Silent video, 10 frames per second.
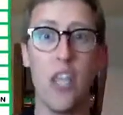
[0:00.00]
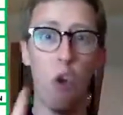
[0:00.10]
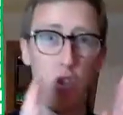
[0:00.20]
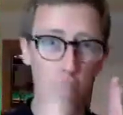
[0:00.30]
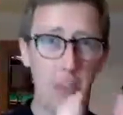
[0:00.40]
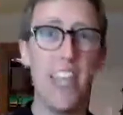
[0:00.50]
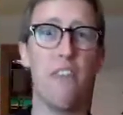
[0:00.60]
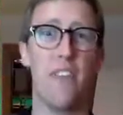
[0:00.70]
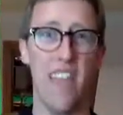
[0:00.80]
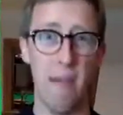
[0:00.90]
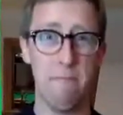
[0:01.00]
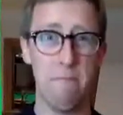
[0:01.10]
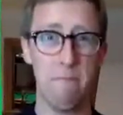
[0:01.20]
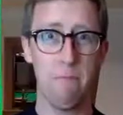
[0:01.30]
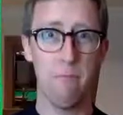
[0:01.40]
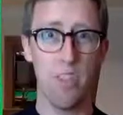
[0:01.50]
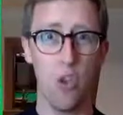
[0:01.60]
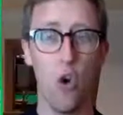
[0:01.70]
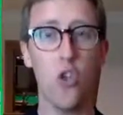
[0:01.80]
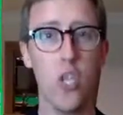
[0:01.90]
and you're doing this for them.
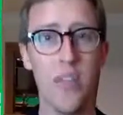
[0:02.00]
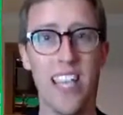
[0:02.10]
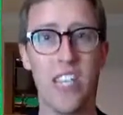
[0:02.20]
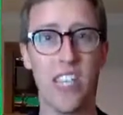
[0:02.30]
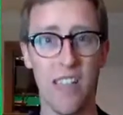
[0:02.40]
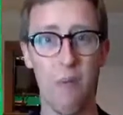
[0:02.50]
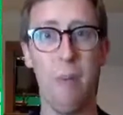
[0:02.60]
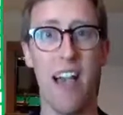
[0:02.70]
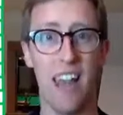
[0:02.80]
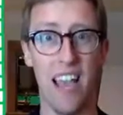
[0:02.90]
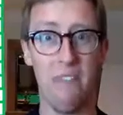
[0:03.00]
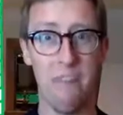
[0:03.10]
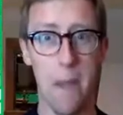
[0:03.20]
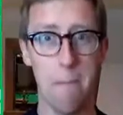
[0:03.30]
You're doing this to give them a better life.